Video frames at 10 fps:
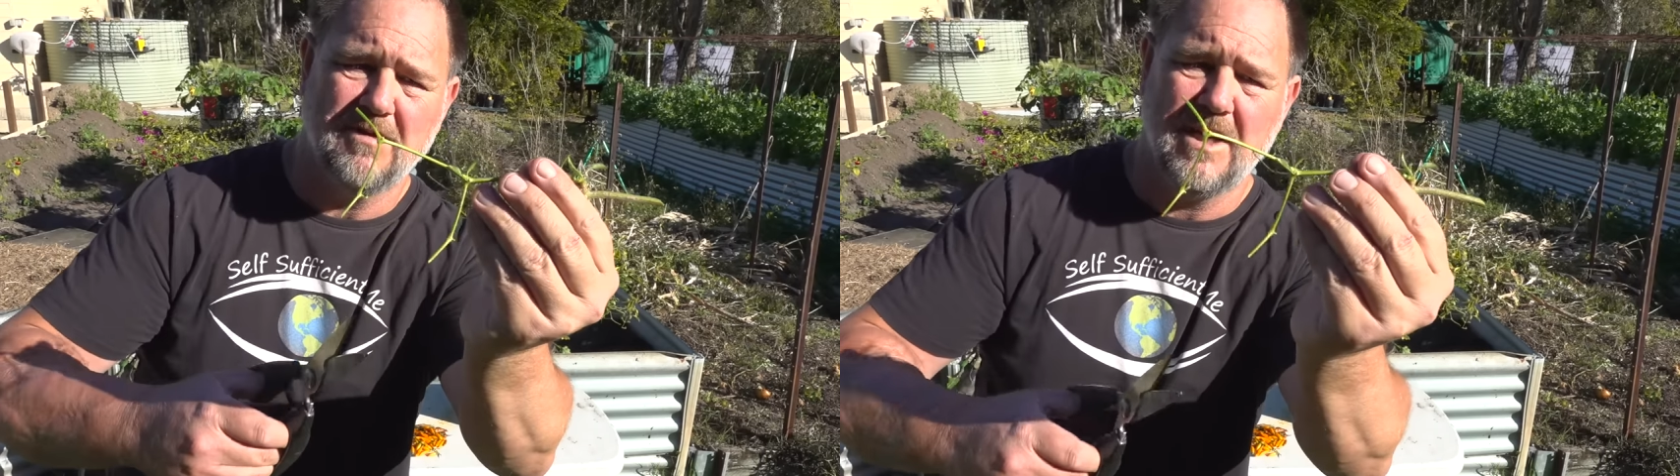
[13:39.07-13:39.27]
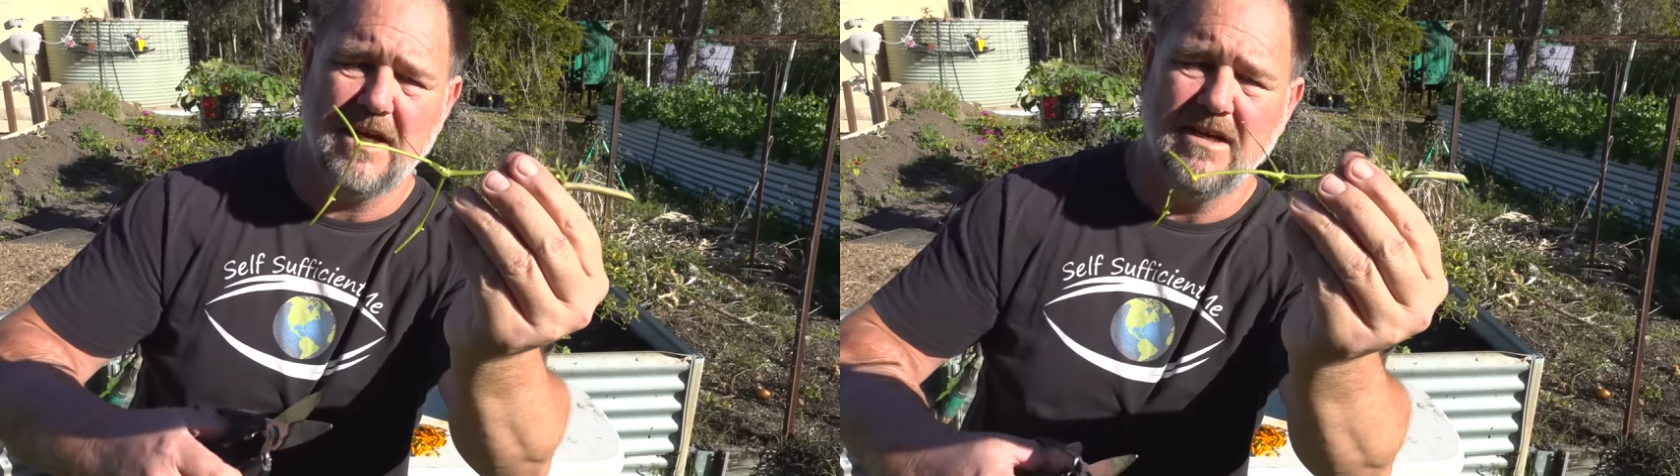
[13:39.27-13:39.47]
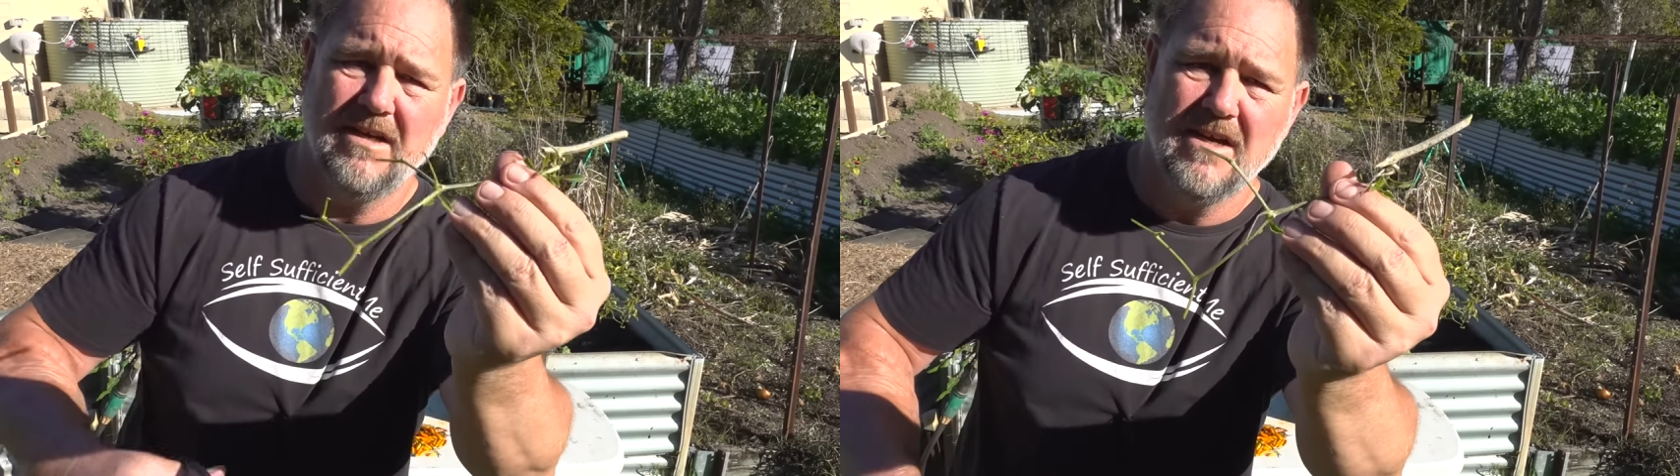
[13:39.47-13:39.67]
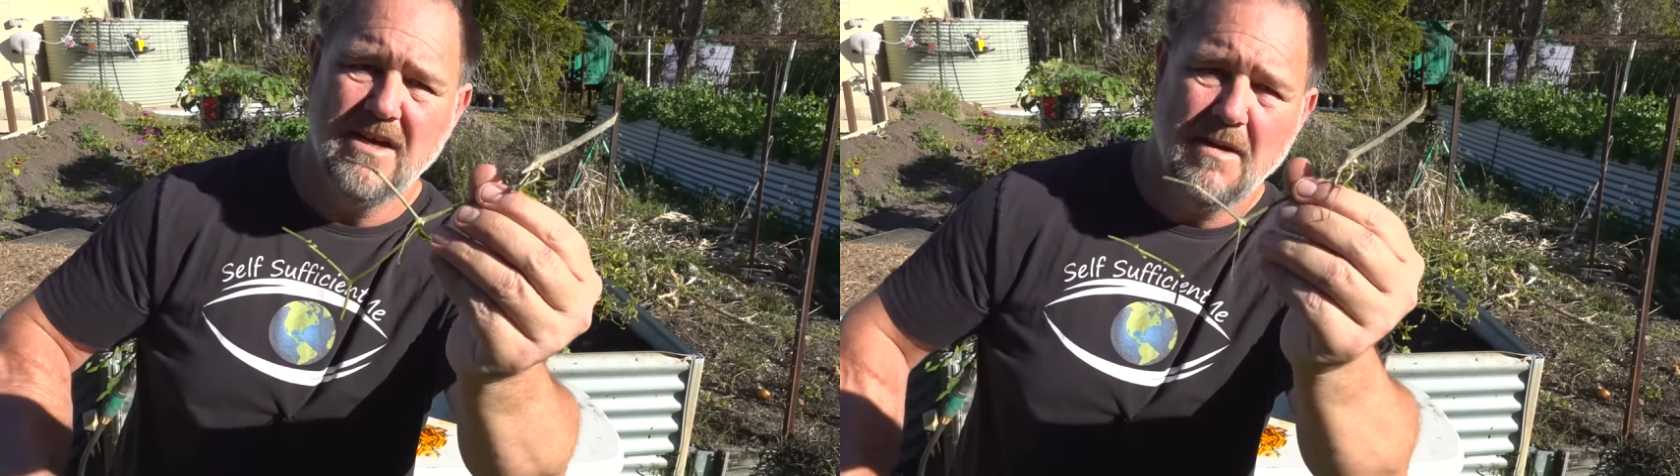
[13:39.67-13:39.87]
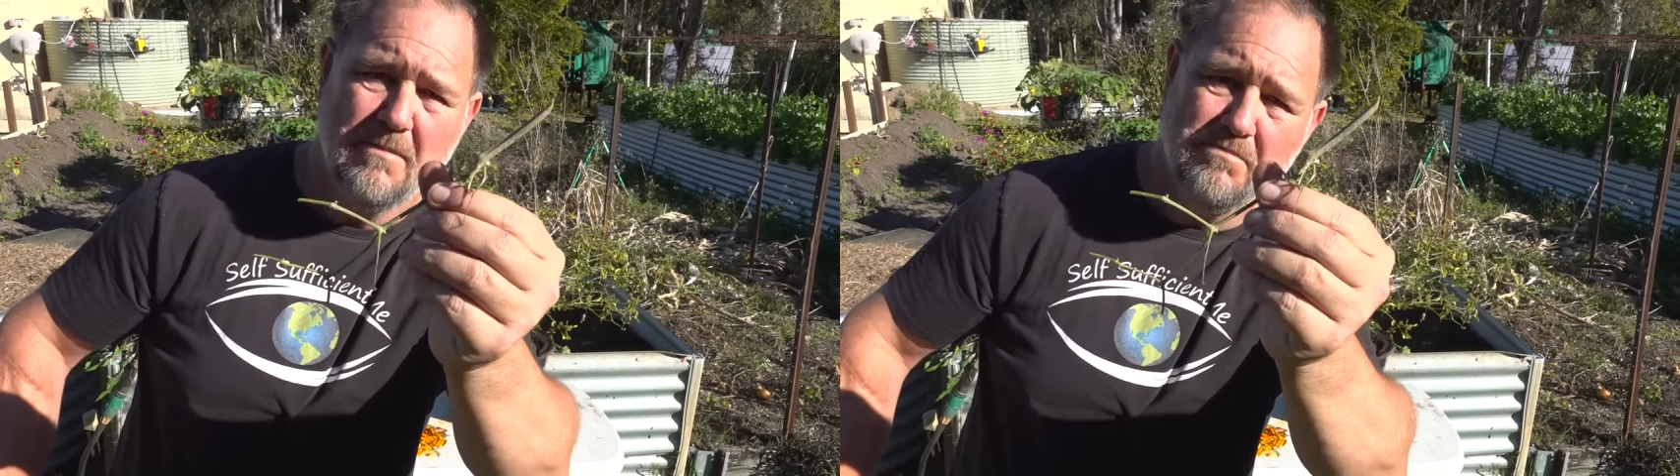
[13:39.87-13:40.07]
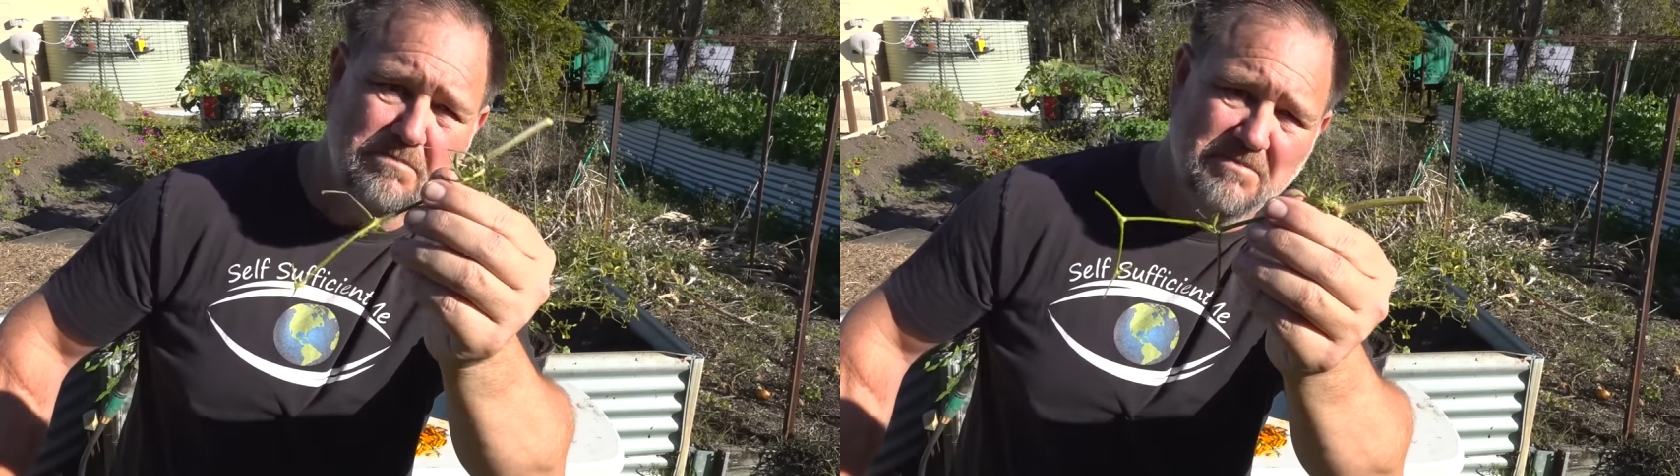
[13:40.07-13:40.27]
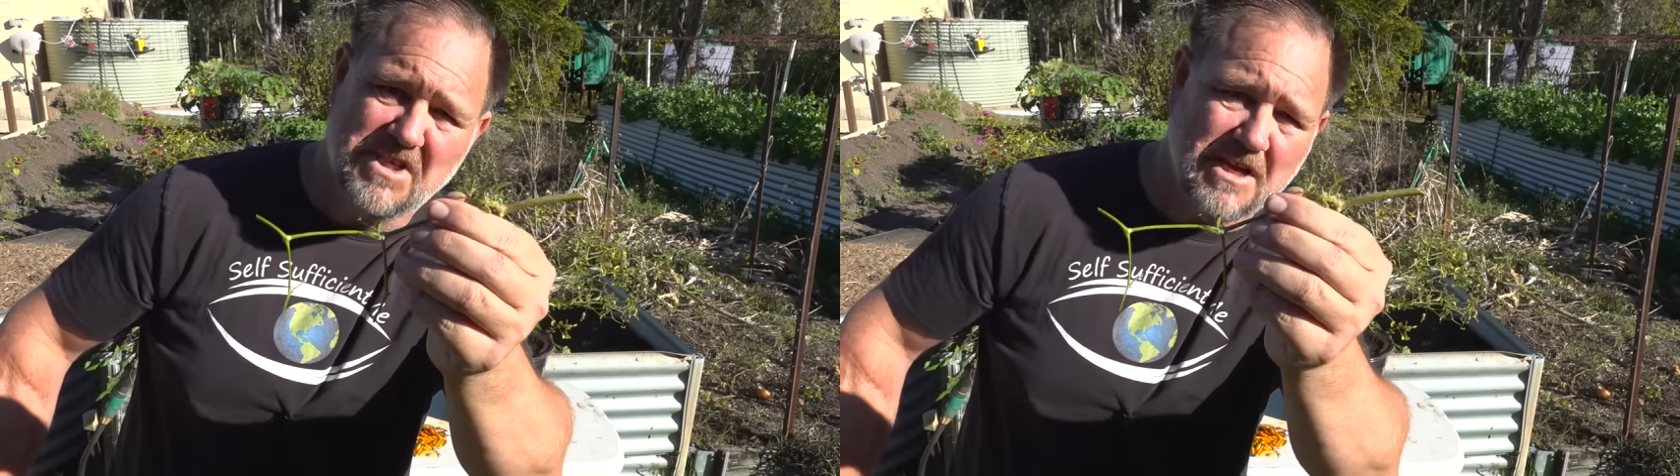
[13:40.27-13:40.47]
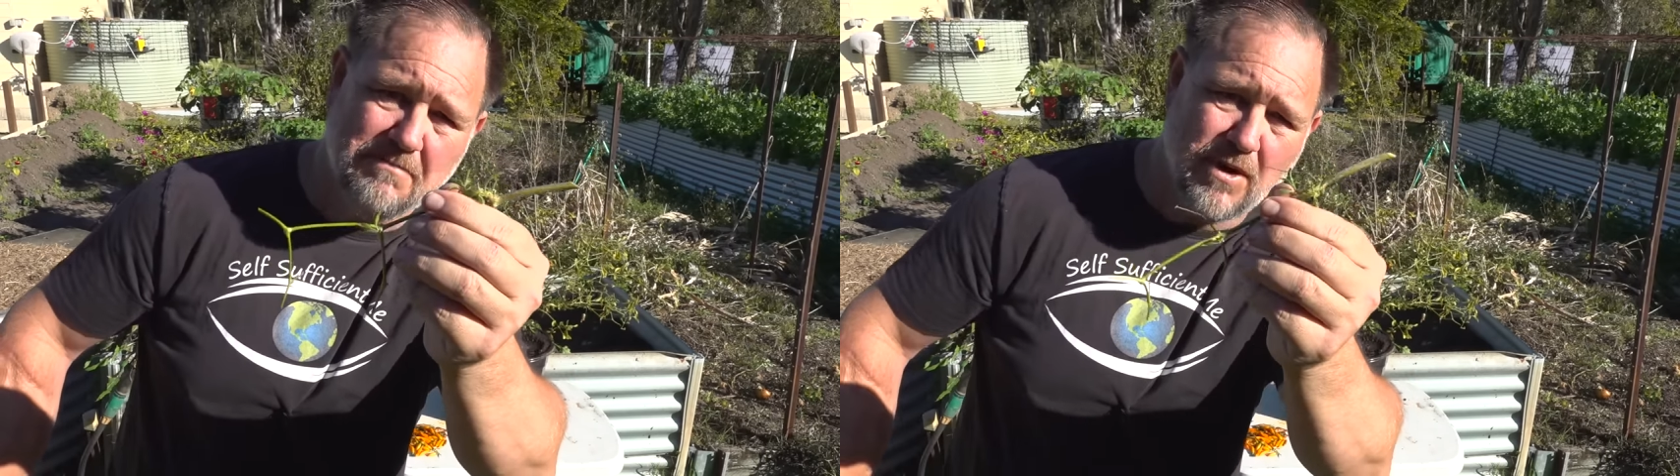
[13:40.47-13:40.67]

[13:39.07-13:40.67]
thing, dead